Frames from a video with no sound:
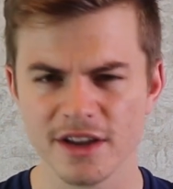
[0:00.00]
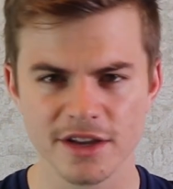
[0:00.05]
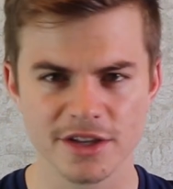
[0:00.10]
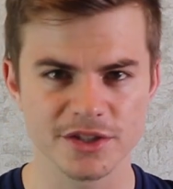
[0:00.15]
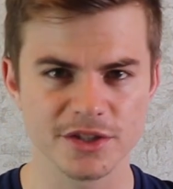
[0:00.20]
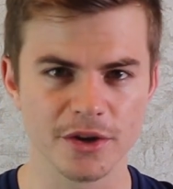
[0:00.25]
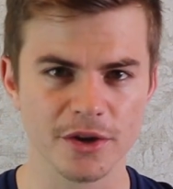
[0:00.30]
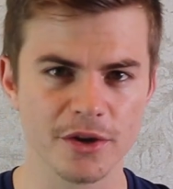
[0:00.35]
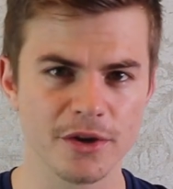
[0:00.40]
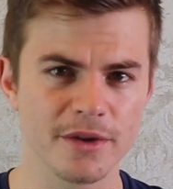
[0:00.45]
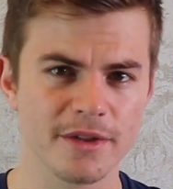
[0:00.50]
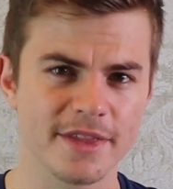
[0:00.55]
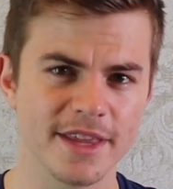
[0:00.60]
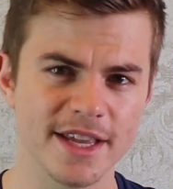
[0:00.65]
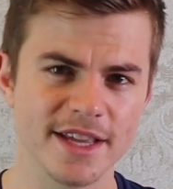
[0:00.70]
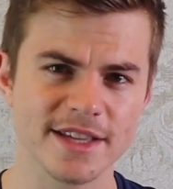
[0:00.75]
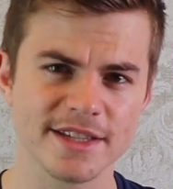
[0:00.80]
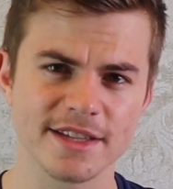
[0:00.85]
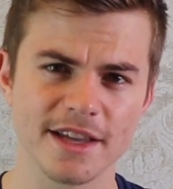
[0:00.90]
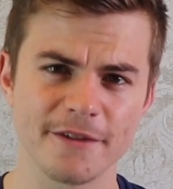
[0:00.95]
So
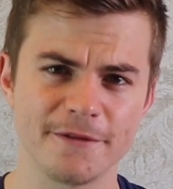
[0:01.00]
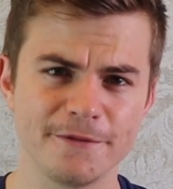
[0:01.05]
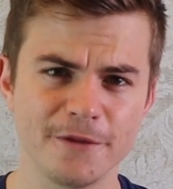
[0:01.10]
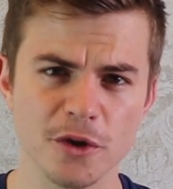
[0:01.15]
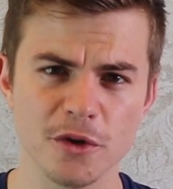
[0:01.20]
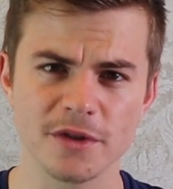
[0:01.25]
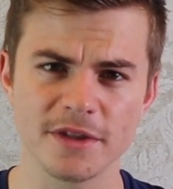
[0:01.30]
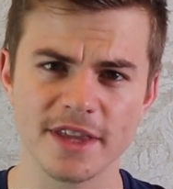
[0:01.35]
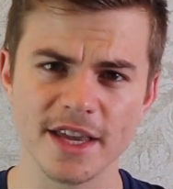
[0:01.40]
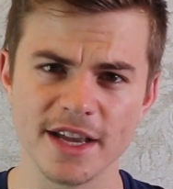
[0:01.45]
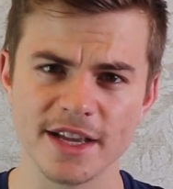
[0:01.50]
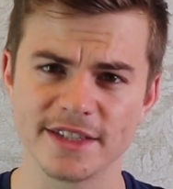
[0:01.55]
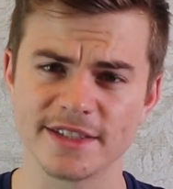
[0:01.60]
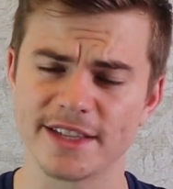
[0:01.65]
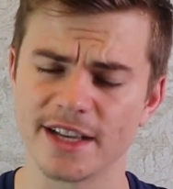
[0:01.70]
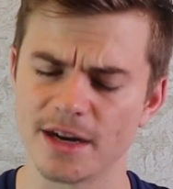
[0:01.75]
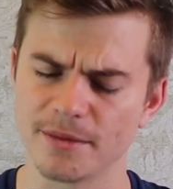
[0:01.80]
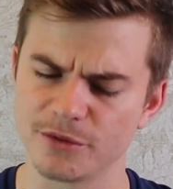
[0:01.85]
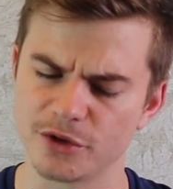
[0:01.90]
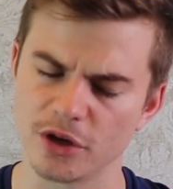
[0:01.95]
there's a few things
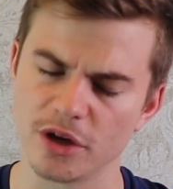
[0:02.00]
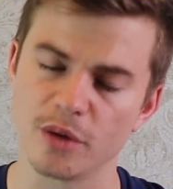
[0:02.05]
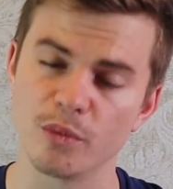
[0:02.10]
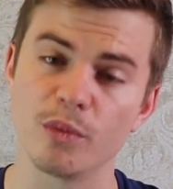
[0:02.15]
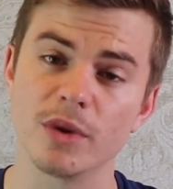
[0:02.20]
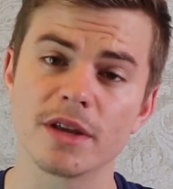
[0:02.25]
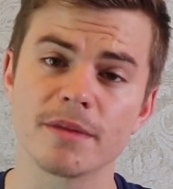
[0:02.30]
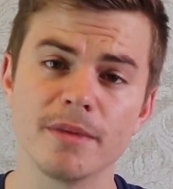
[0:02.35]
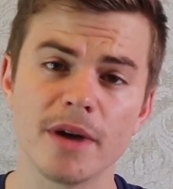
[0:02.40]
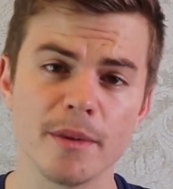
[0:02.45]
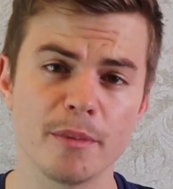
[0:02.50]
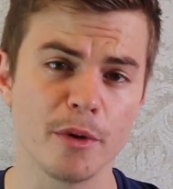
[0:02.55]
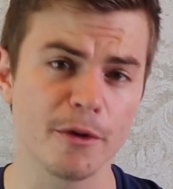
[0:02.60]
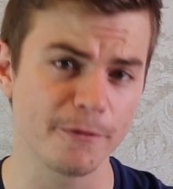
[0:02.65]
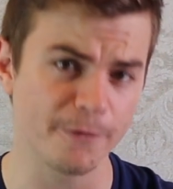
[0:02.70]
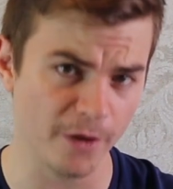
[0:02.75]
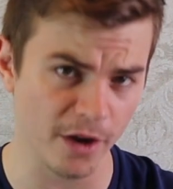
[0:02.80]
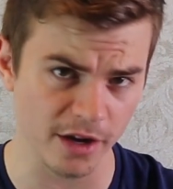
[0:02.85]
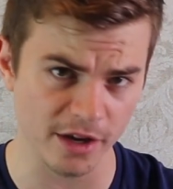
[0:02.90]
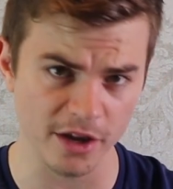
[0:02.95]
that I'm doing with my
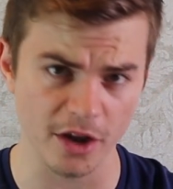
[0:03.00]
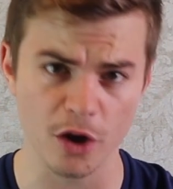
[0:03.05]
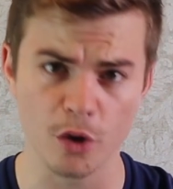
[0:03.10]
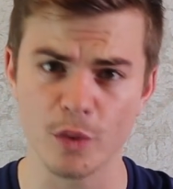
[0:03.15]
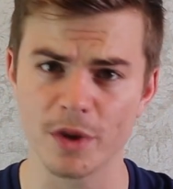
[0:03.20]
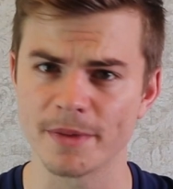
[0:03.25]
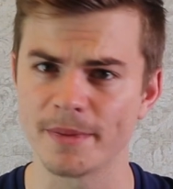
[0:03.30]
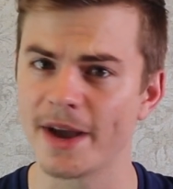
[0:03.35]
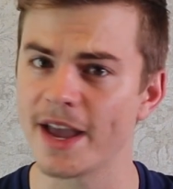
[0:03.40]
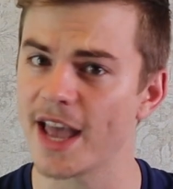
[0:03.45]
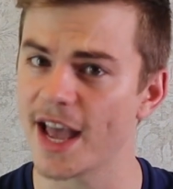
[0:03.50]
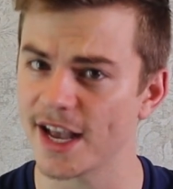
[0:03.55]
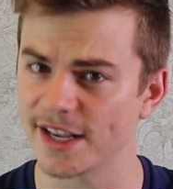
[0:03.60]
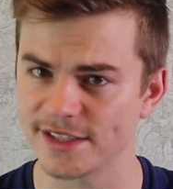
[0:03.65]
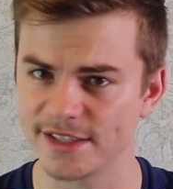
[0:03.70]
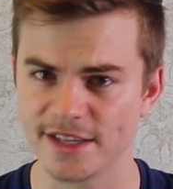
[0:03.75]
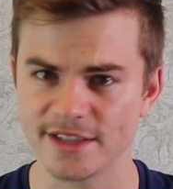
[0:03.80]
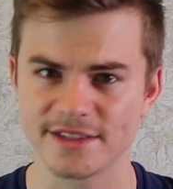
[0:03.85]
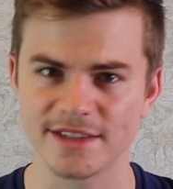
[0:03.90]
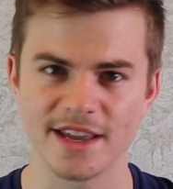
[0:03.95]
portfolio, with my
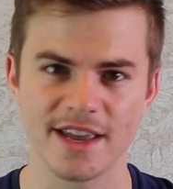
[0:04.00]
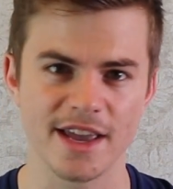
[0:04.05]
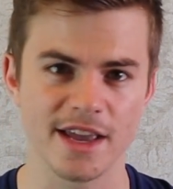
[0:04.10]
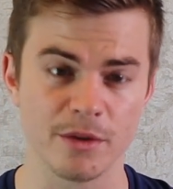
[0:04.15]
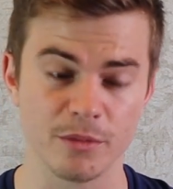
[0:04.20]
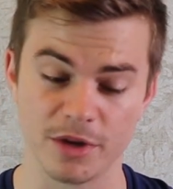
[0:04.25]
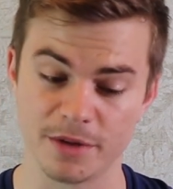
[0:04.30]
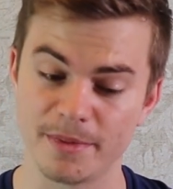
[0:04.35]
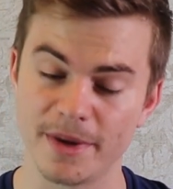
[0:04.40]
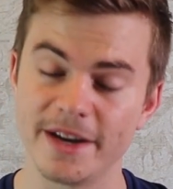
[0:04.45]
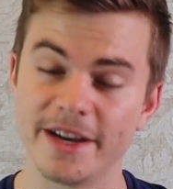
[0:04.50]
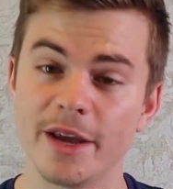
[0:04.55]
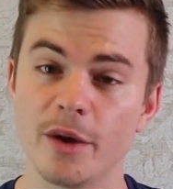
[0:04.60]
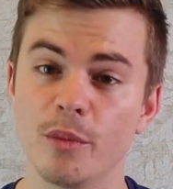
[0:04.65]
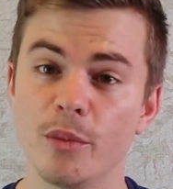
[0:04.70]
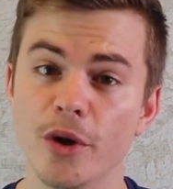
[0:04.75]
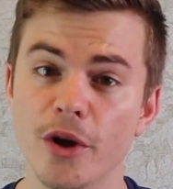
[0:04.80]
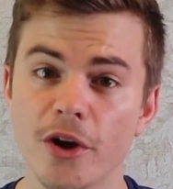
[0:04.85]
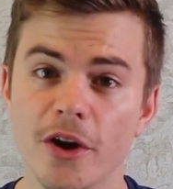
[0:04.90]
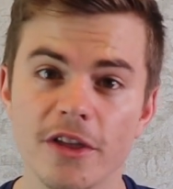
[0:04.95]
assets and with my net
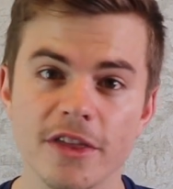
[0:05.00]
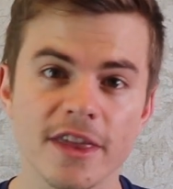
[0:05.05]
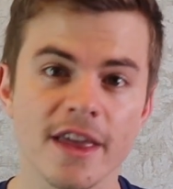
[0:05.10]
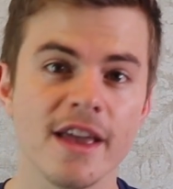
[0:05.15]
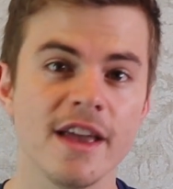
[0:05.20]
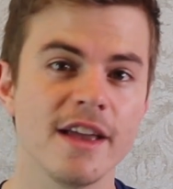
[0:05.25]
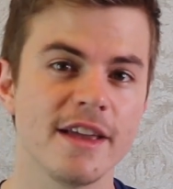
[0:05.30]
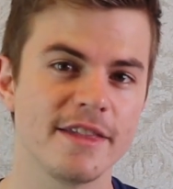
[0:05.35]
worth